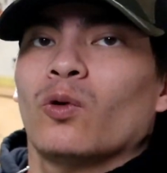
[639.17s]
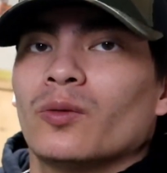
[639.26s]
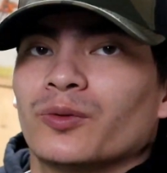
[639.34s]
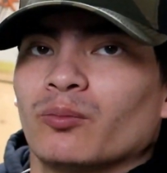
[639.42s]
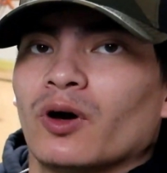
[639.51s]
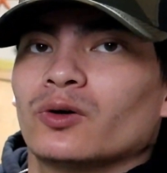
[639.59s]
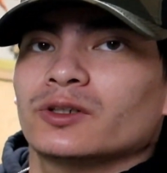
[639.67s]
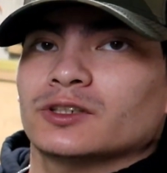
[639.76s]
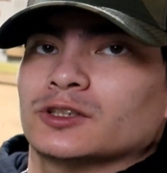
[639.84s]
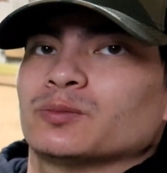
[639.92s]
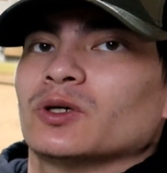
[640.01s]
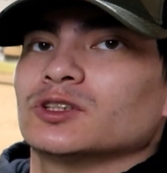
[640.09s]
Well, the motors
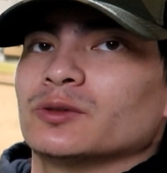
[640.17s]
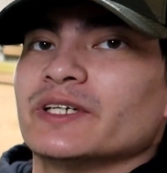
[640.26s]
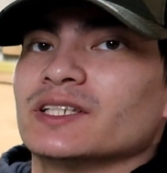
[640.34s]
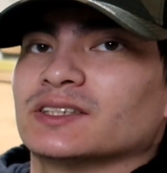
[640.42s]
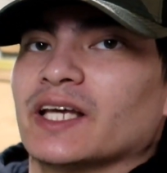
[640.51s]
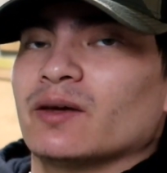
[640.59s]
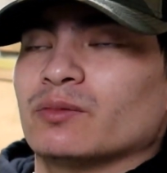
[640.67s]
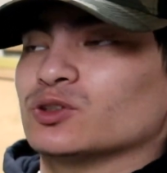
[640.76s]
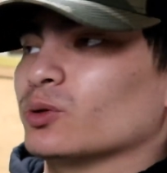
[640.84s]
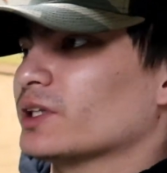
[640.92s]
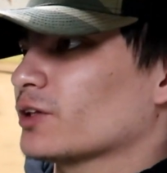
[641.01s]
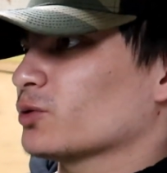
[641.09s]
are supposed to be the same
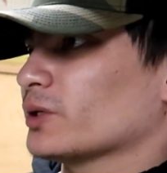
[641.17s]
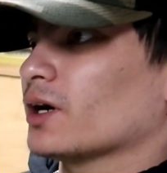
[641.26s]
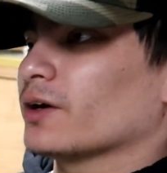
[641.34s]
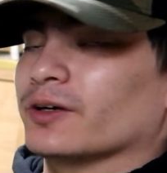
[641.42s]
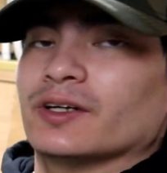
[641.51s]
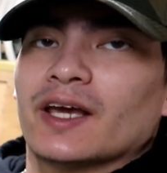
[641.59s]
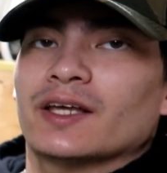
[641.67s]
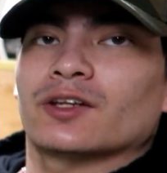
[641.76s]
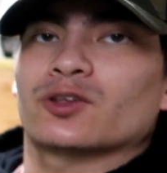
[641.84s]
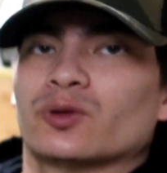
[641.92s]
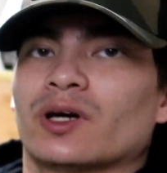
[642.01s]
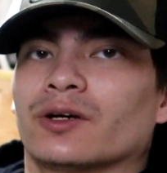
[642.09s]
between the 300 and the
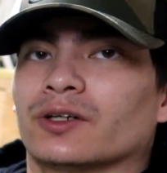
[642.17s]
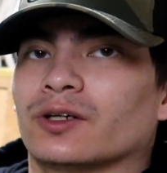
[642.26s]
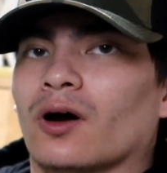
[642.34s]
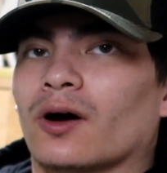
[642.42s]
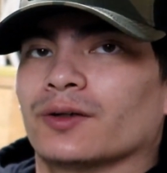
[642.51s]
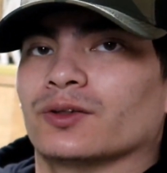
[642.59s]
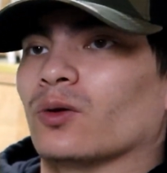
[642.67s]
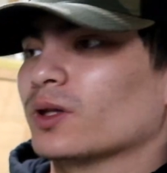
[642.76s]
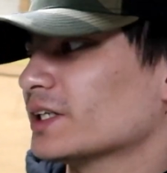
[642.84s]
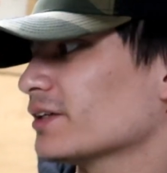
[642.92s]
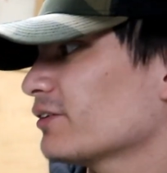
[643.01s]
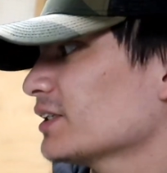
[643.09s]
300R. The only
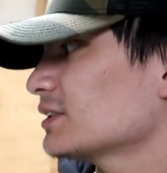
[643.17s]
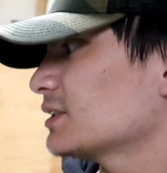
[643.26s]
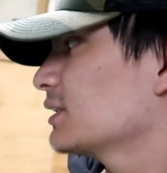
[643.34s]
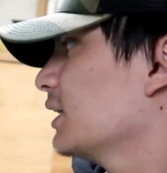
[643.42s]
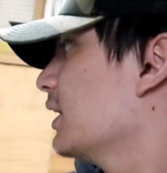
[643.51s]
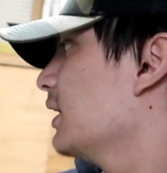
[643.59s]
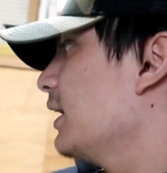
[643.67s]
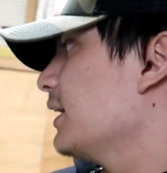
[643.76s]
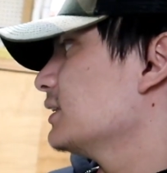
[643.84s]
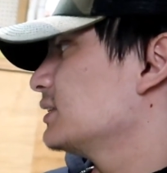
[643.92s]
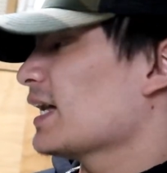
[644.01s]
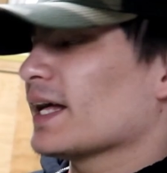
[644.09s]
difference
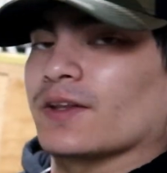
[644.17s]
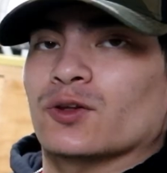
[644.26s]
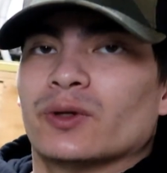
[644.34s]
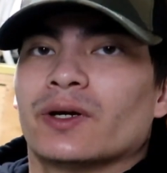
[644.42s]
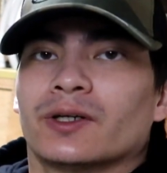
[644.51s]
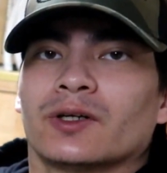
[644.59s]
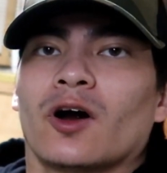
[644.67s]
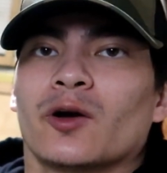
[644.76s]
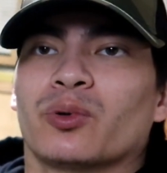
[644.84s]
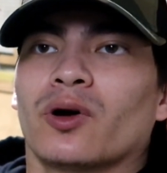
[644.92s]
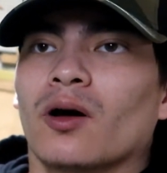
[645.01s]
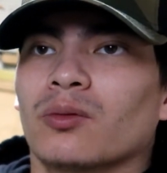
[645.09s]
is that the
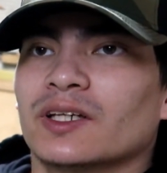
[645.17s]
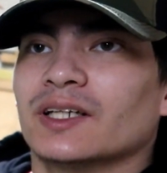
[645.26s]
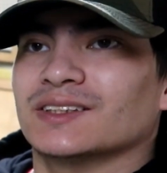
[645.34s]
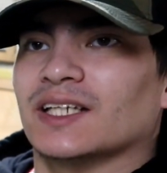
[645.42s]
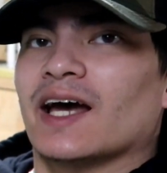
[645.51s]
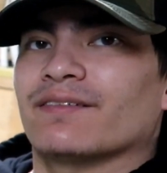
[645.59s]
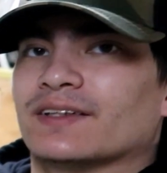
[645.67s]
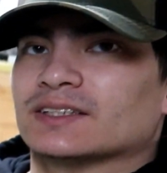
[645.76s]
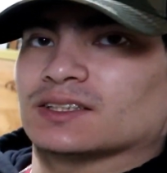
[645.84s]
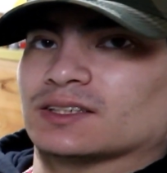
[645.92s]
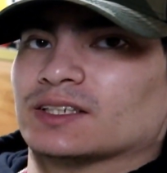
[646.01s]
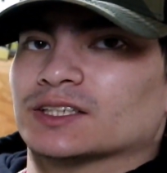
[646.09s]
300R probably doesn't have
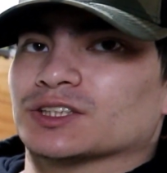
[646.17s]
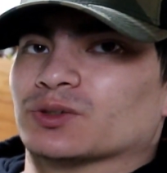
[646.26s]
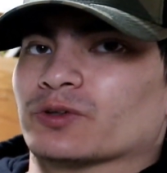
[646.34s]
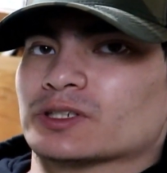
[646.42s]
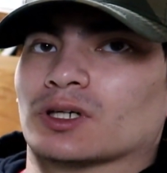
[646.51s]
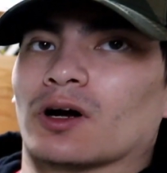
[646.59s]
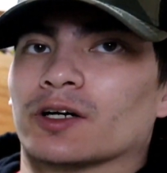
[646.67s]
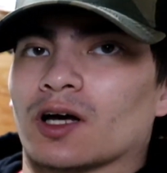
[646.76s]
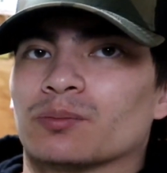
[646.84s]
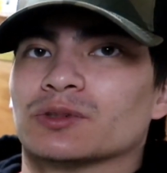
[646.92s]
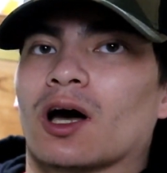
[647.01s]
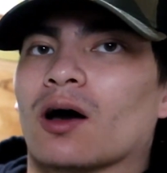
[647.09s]
this ignition retard
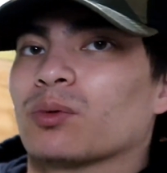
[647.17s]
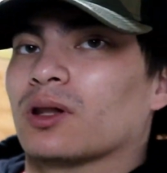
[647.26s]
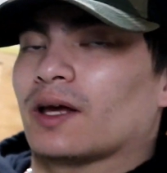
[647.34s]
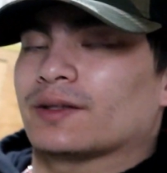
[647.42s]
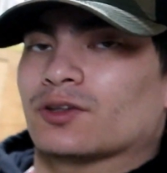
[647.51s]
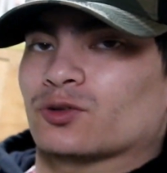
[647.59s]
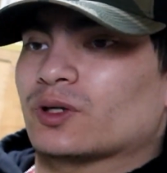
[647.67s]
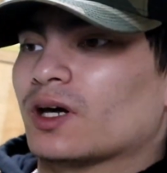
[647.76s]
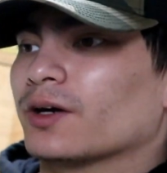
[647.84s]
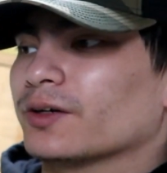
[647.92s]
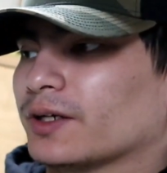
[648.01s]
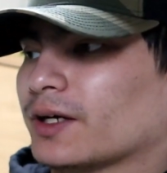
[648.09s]
up top like the
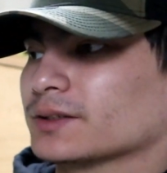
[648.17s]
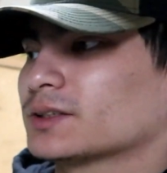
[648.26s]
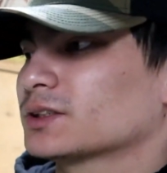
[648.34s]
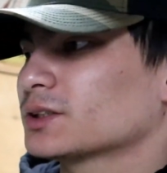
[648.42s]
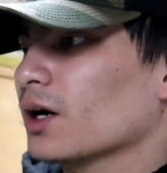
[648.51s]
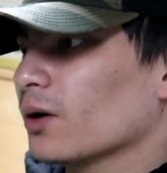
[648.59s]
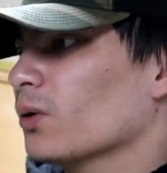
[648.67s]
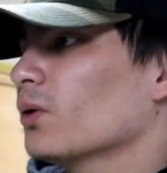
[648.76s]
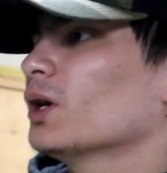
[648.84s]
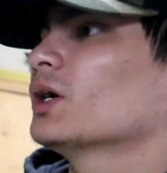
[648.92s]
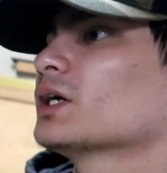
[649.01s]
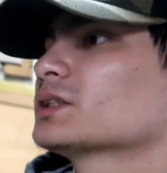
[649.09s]
300 does. So,
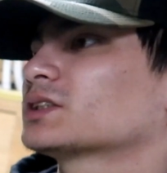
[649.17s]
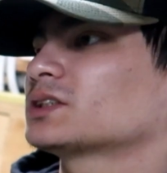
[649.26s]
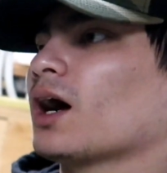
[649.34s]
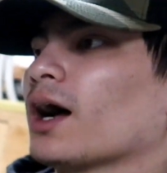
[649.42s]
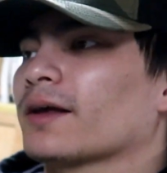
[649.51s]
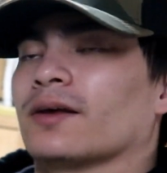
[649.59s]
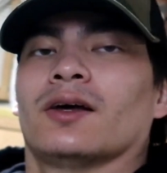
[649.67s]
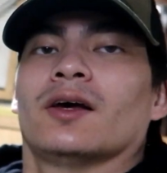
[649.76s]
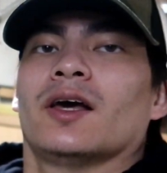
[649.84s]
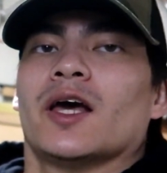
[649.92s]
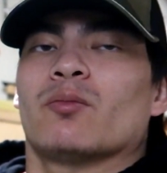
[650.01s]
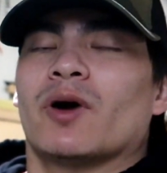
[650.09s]
stock,
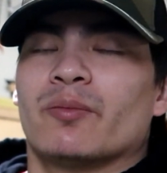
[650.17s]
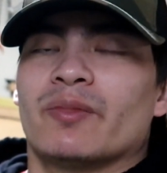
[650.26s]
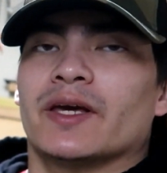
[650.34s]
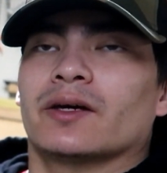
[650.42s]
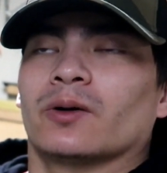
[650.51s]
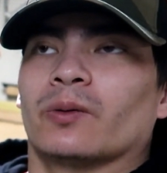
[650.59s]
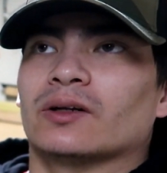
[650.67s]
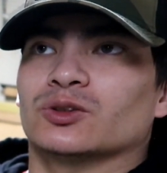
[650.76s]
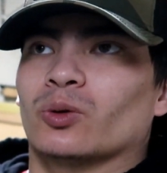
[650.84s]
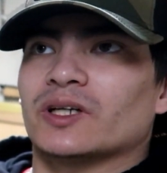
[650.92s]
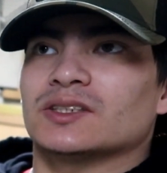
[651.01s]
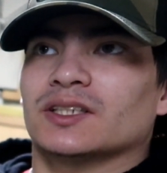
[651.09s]
it might make around
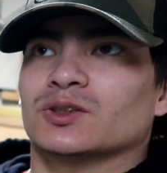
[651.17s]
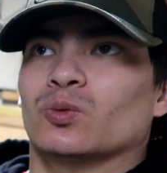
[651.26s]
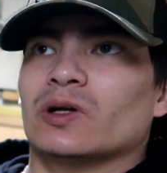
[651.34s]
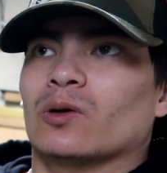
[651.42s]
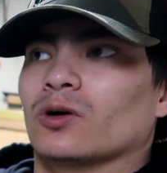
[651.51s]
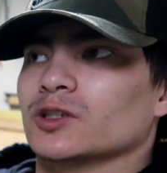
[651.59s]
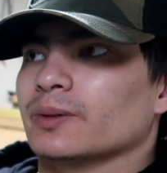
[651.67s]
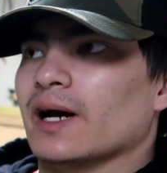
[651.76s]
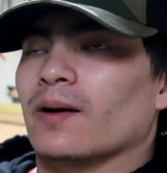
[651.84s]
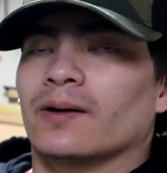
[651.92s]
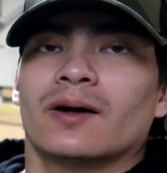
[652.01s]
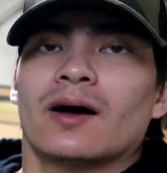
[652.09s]
26 wheel
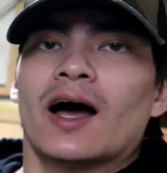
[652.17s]
horsepower.